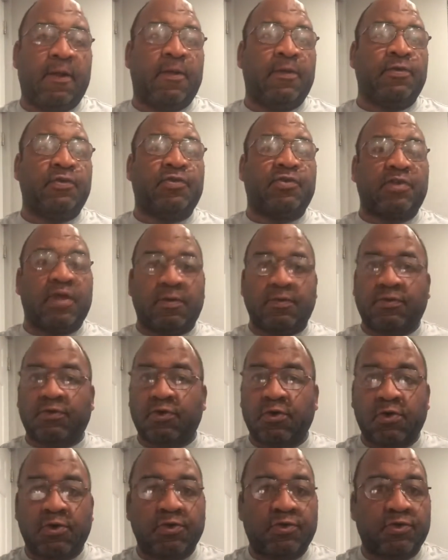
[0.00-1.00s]
Some
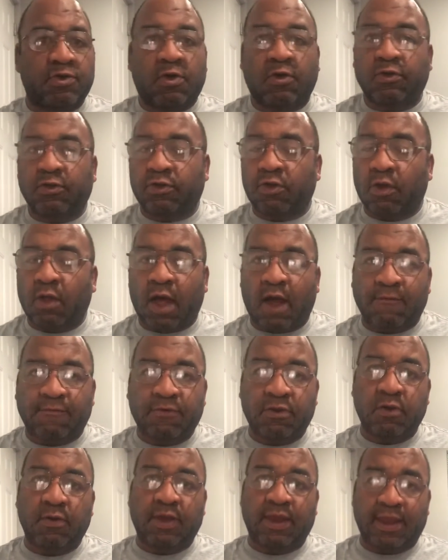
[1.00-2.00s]
schools don't, don't
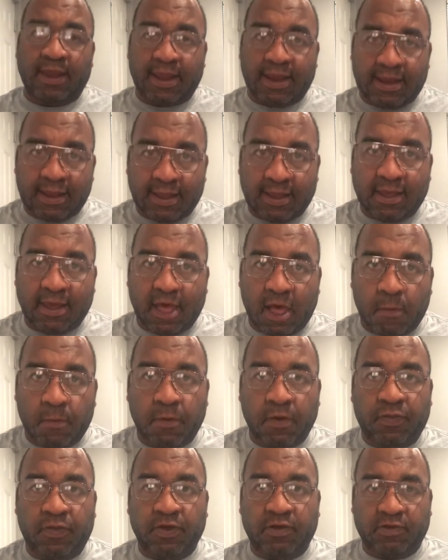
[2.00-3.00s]
offer you any help
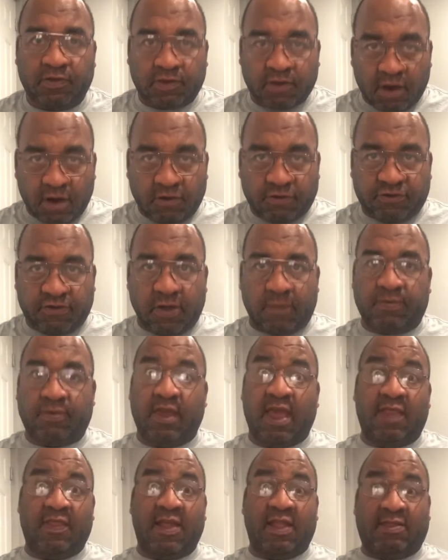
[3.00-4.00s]
with externships,
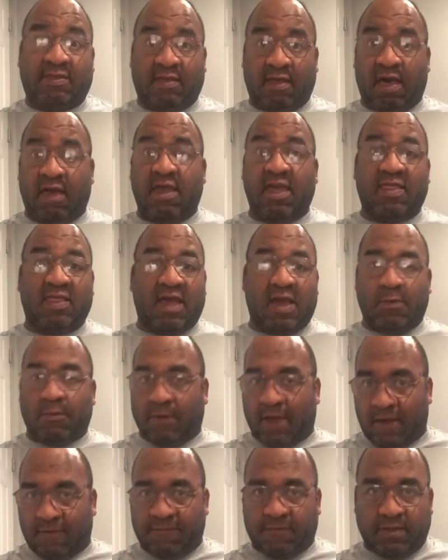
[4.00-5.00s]
and they tell you that
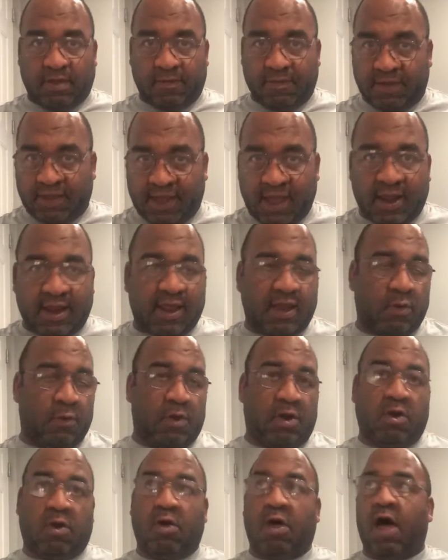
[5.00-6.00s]
right from the beginning.
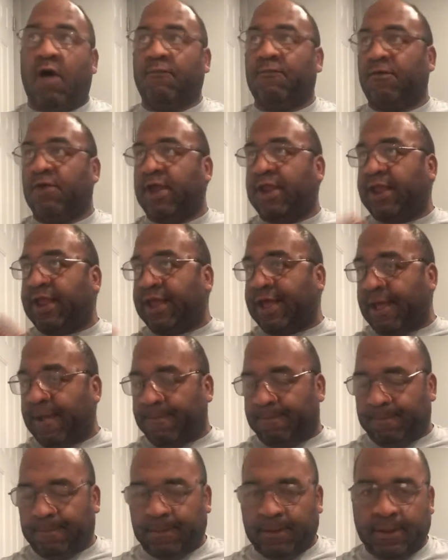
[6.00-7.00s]
We don't offer any help.
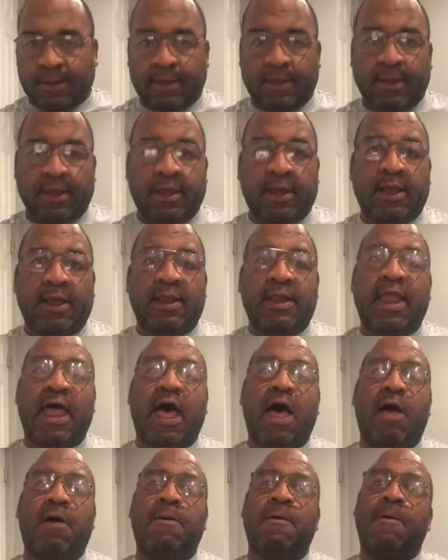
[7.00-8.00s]

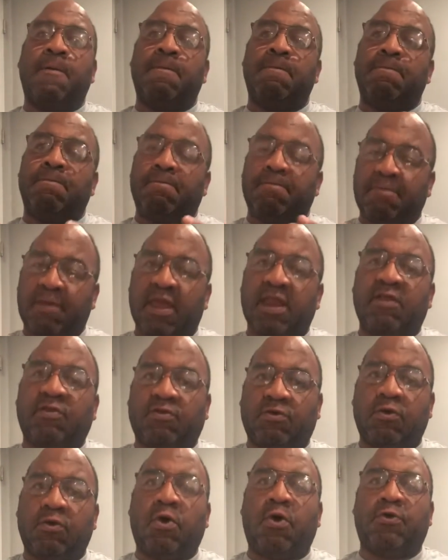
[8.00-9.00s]
Now, many
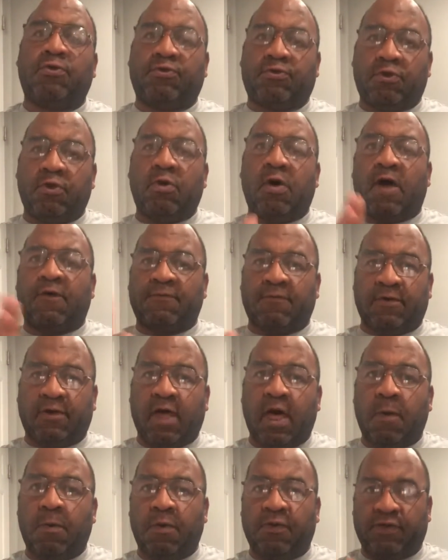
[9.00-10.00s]
schools do offer
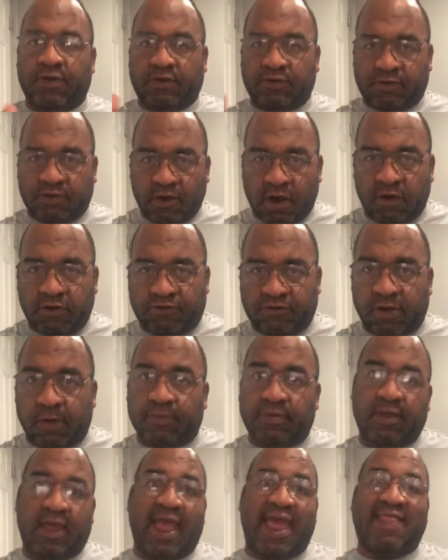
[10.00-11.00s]
help with
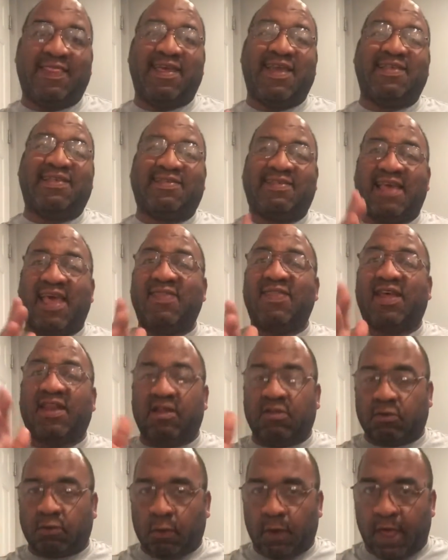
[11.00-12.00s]
externships, and they say that
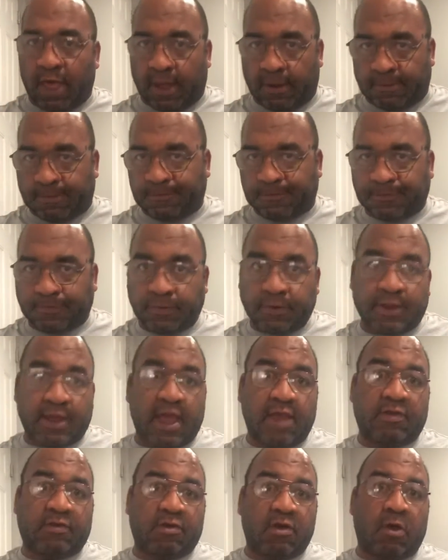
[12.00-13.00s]
as well.
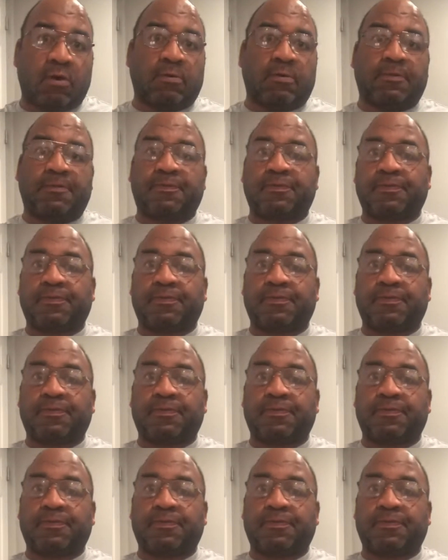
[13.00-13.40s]
Okay, so